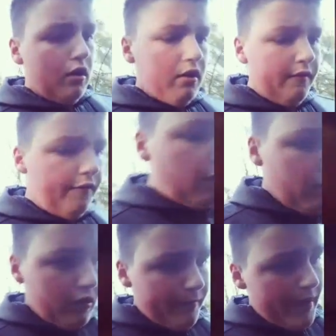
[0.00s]
on the
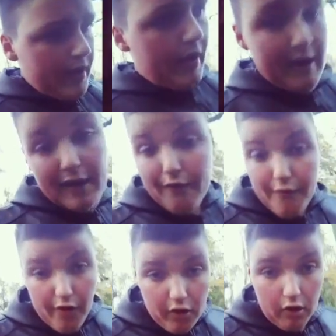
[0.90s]
vlog a bit in
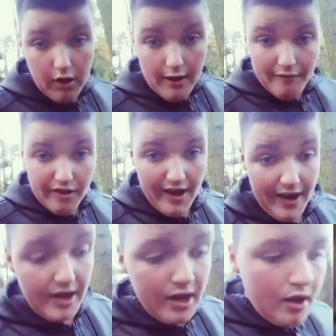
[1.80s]
another vlog on another
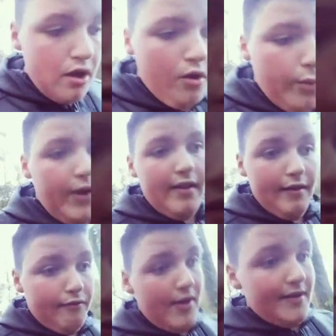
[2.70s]
day.
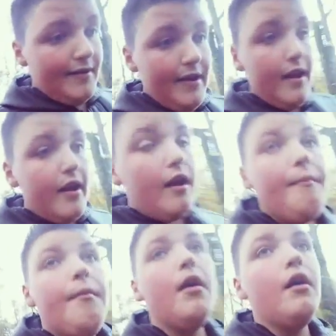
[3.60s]
Once I've reached it,
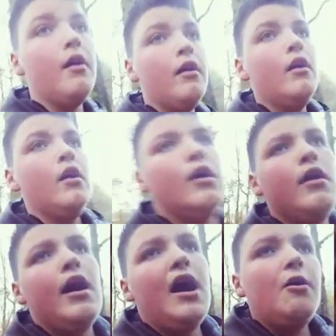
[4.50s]
um,
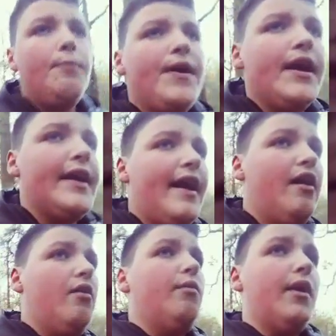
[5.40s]
I'll pick
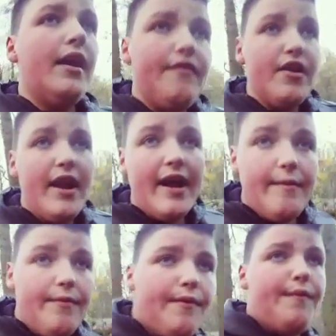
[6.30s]
out one of the
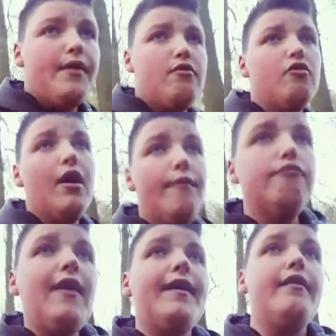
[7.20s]
names is
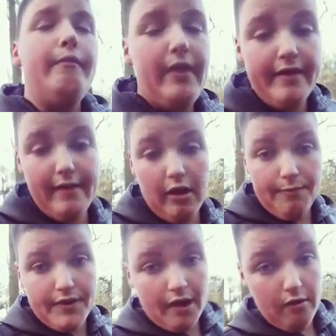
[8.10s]
described randomly, so
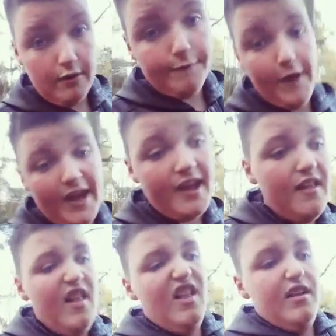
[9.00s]
it'll be totally fair.
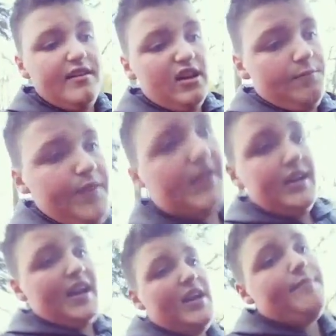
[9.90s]
Just
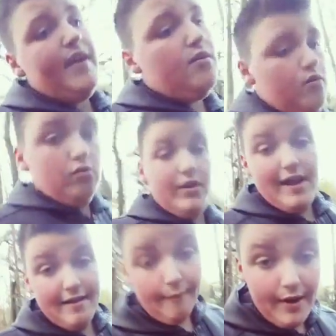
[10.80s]
pick a name out or
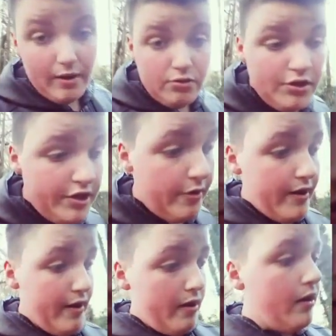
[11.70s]
get someone else to do
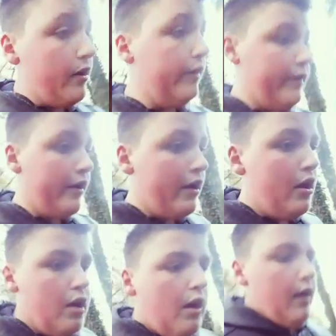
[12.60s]
it,
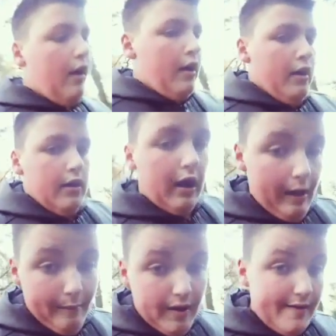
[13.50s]

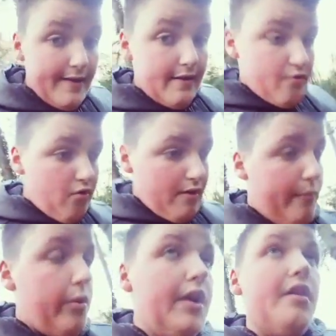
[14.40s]
like my sister or
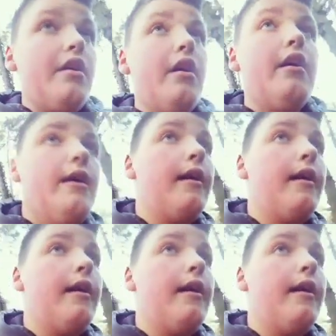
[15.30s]
someone